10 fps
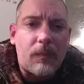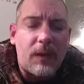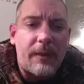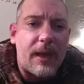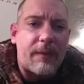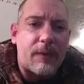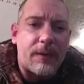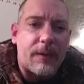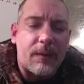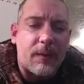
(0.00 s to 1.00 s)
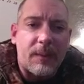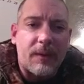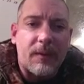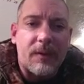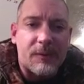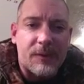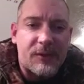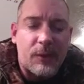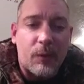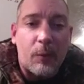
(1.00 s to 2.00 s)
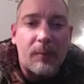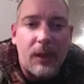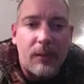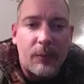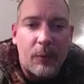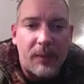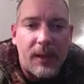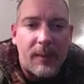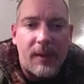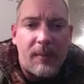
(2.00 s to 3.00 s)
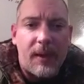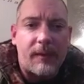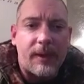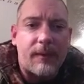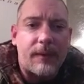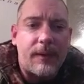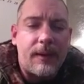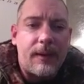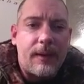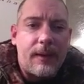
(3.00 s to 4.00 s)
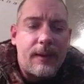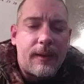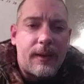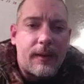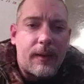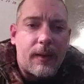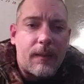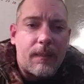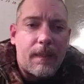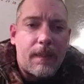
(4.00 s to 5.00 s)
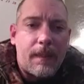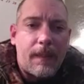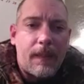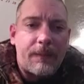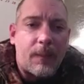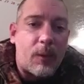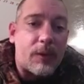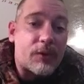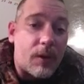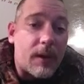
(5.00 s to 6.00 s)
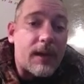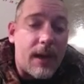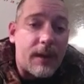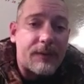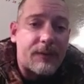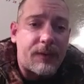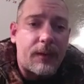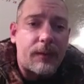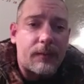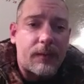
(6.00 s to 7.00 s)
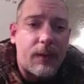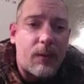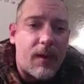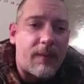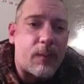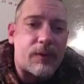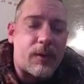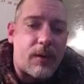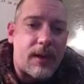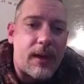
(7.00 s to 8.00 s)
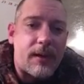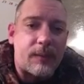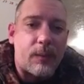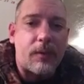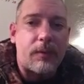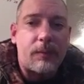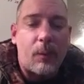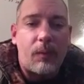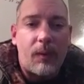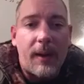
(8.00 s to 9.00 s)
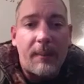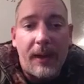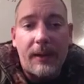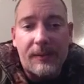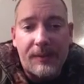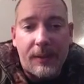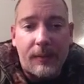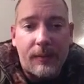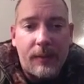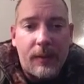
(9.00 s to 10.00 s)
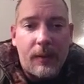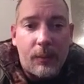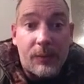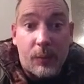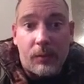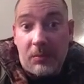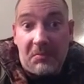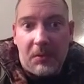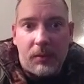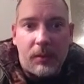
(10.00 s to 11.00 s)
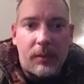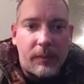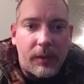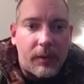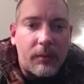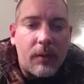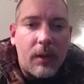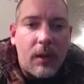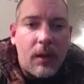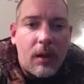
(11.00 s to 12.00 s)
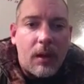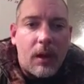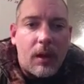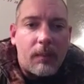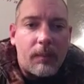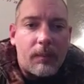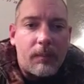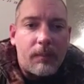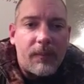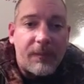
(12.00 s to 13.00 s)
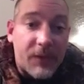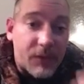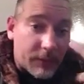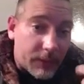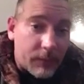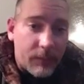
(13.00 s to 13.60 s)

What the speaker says: They got further down the road, and we didn't realize there was actually a roadblock about a mile down. And from what Shauna Cox is saying, going off of what Shauna Cox and what Ryan Payne are saying, which were in the vehicle, visually,